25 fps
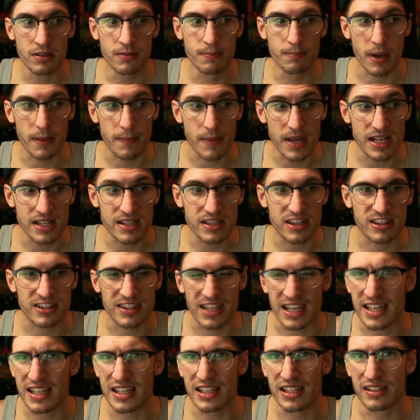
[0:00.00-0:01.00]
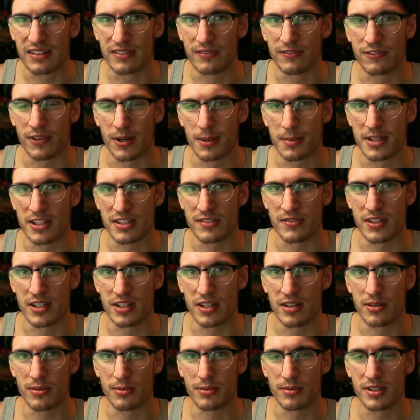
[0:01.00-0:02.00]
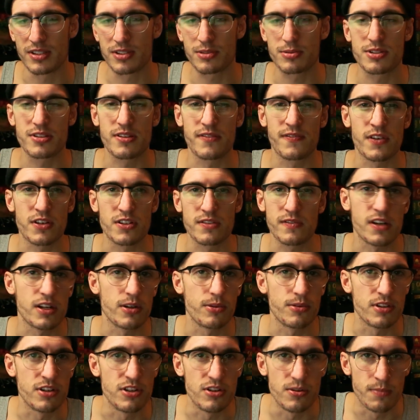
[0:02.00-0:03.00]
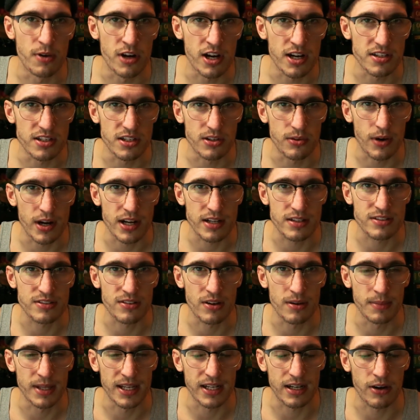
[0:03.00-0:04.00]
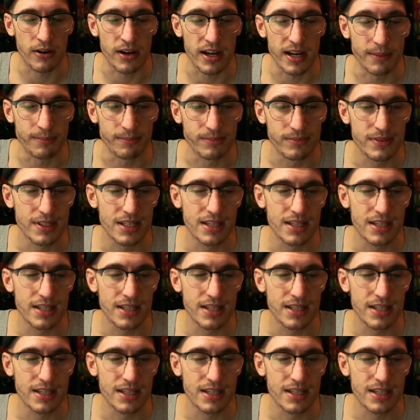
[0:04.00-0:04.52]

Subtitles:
My main thing from this video, this was the first video with the new branding, right? So I'm like, okay,